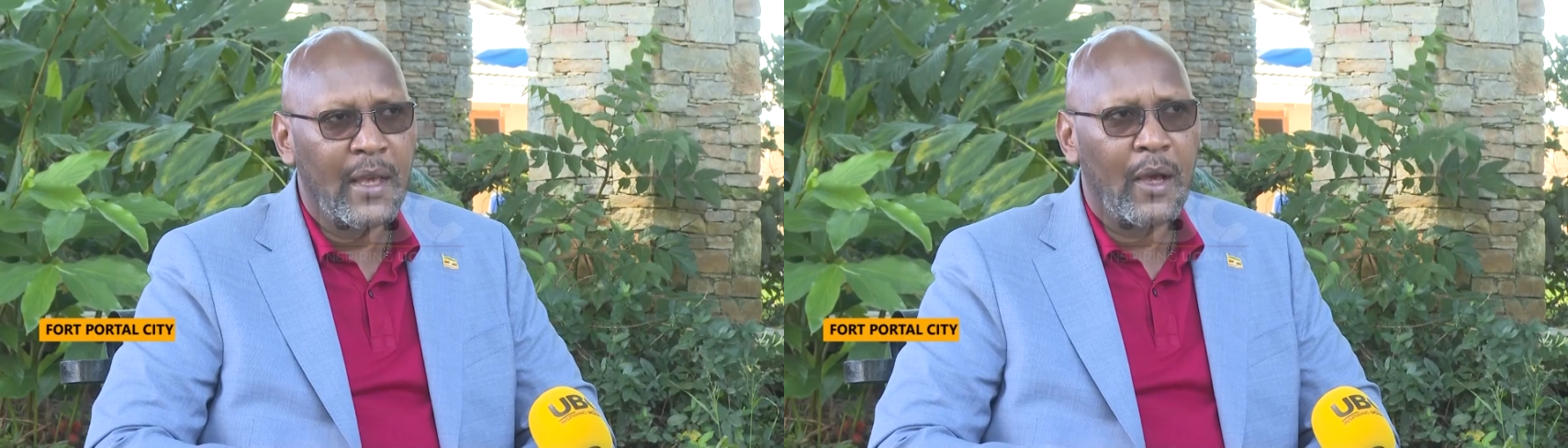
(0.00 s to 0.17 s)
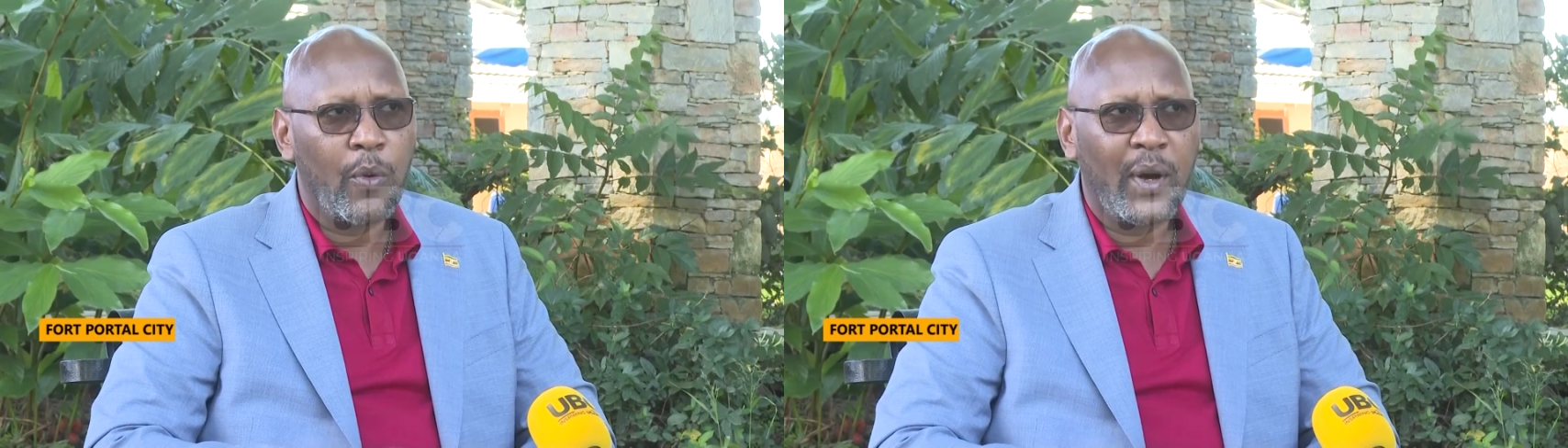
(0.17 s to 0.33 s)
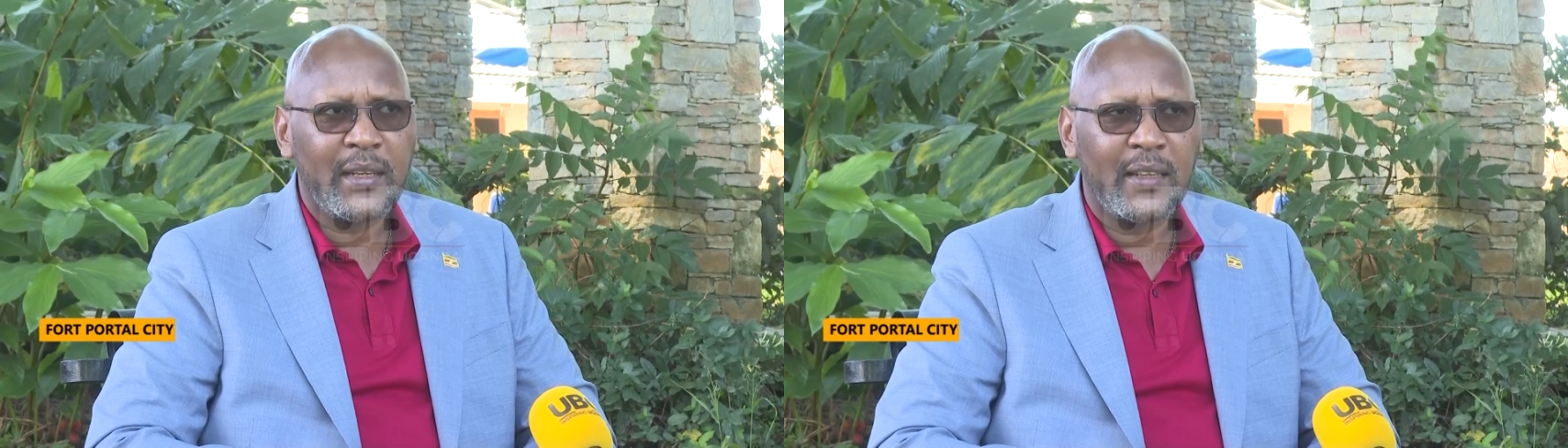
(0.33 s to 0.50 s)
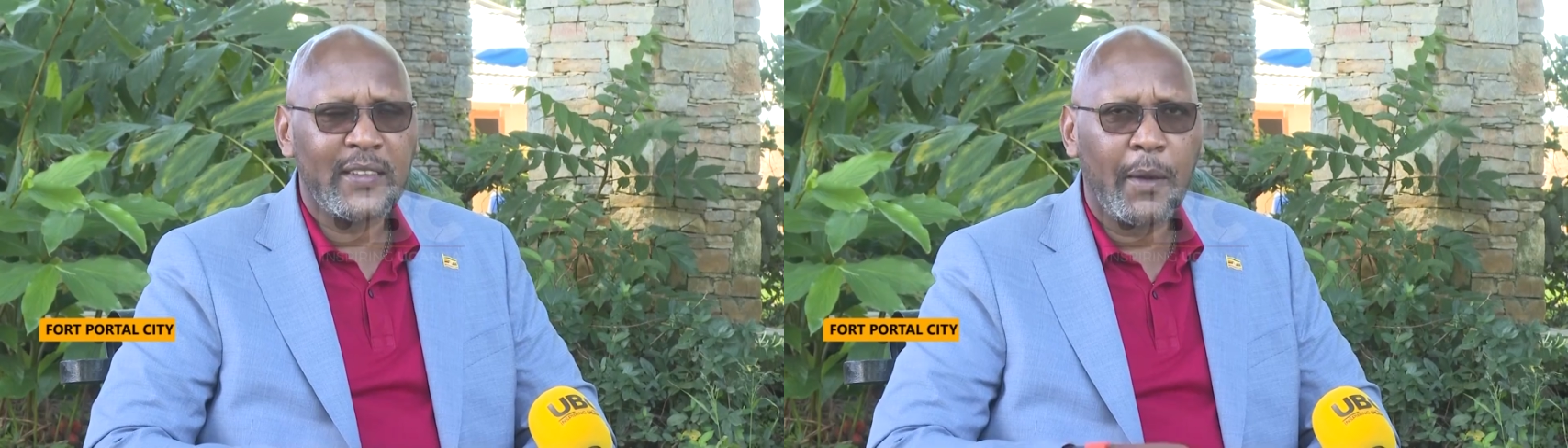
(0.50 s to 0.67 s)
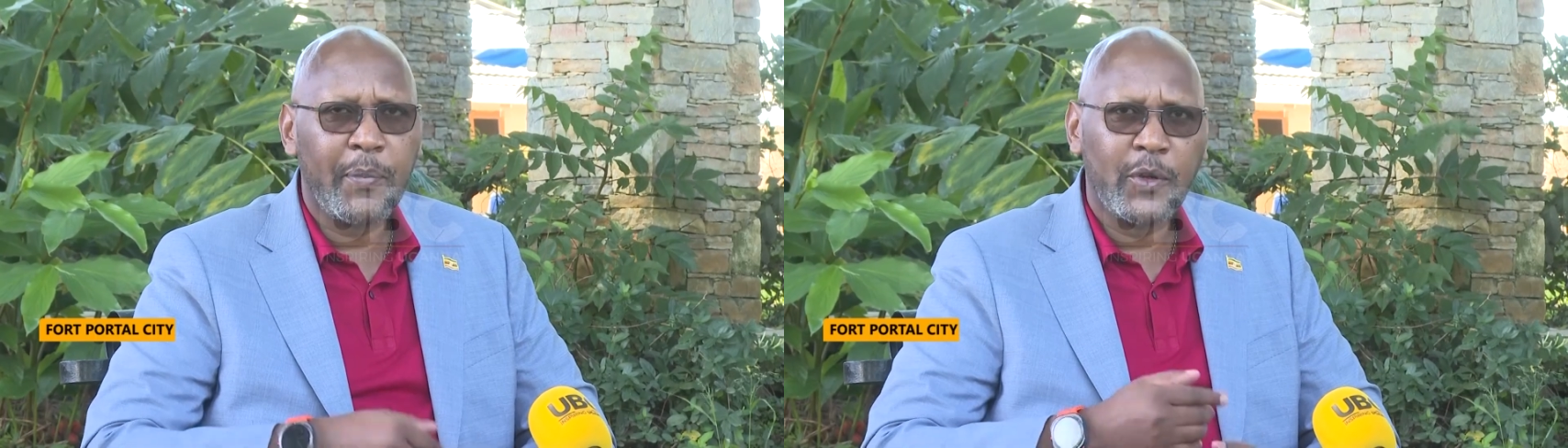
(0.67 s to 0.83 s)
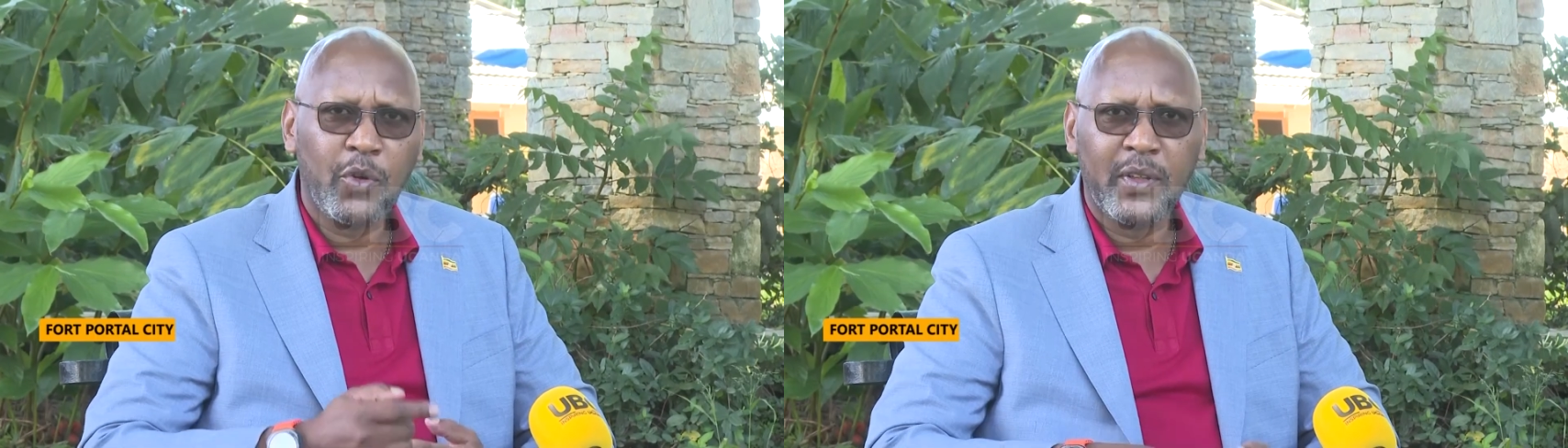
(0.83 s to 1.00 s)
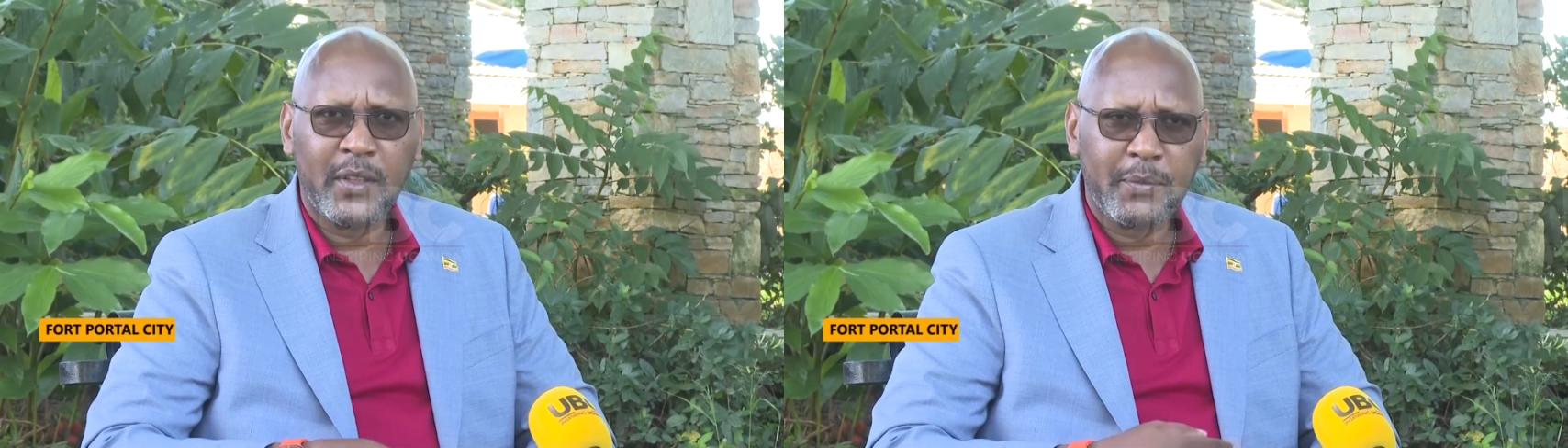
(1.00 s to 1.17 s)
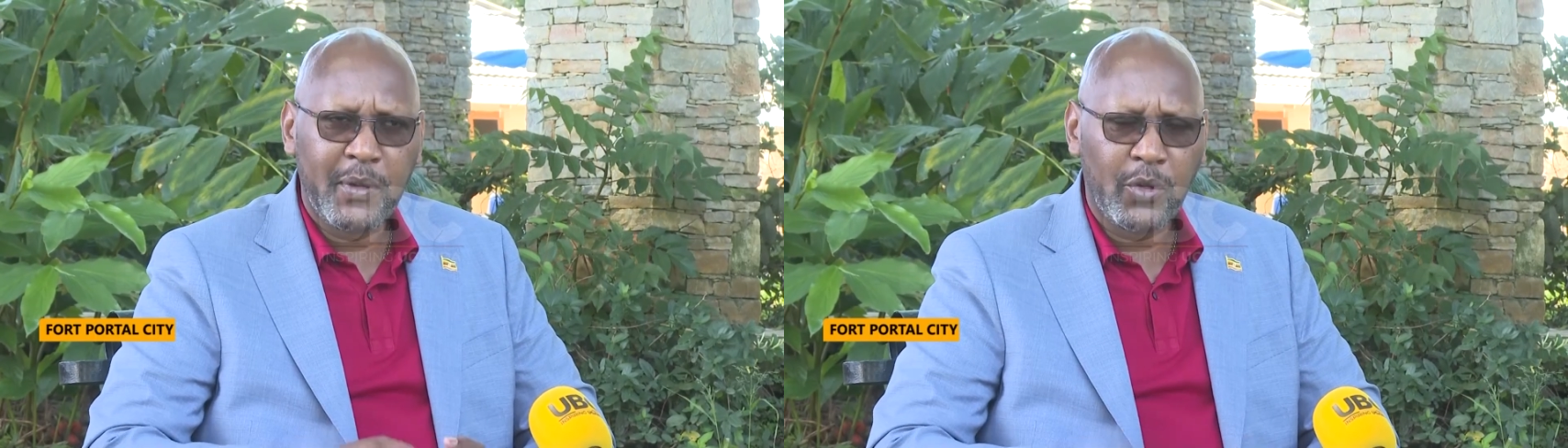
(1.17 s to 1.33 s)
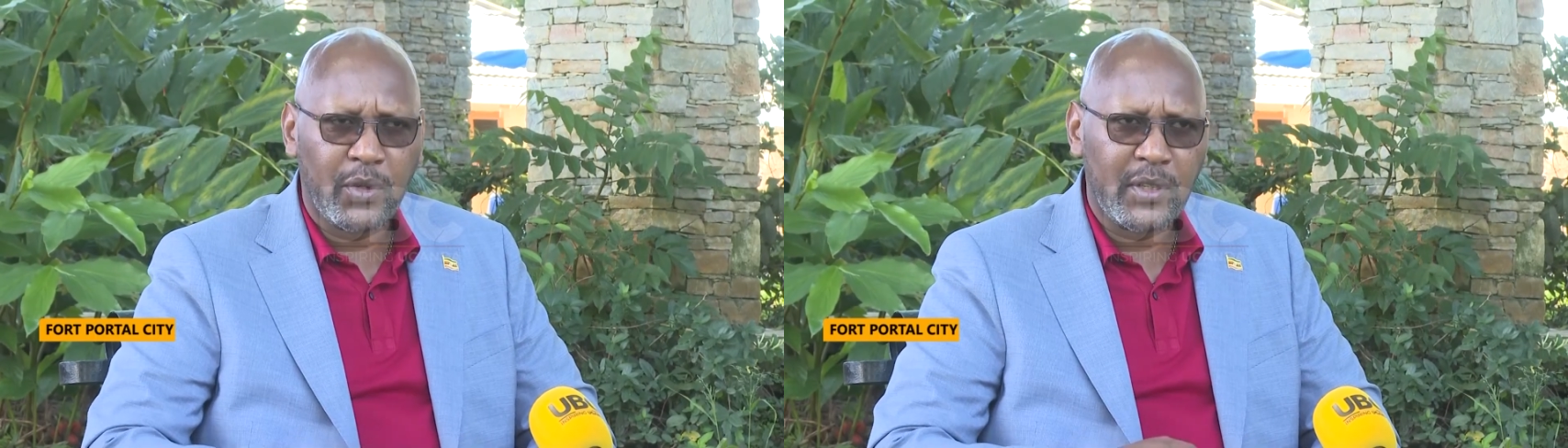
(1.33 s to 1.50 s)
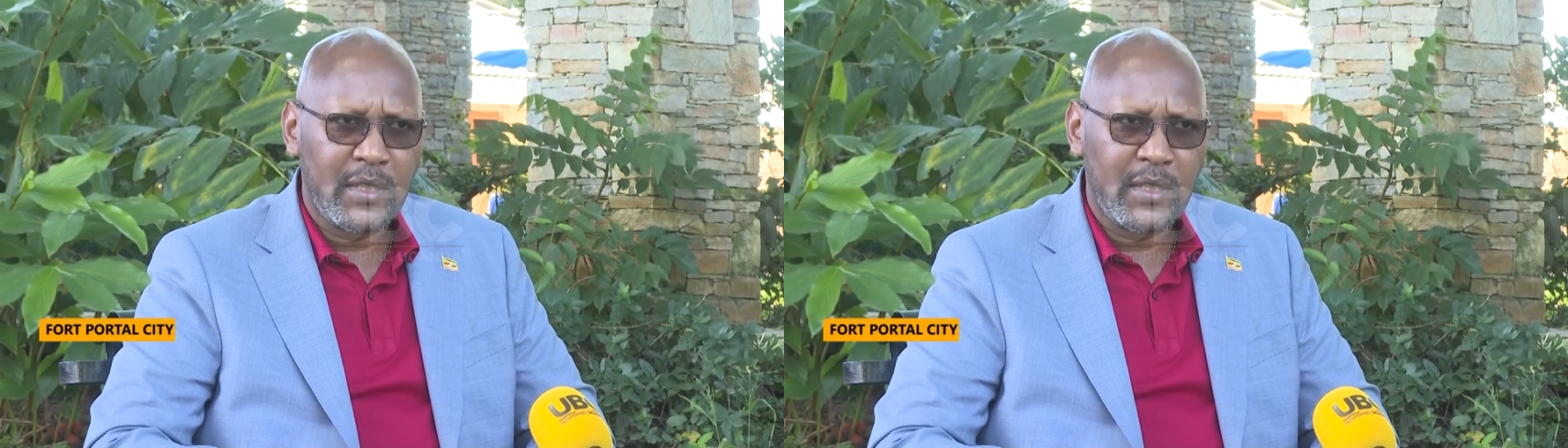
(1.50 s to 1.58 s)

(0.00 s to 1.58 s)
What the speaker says: What has happened over the period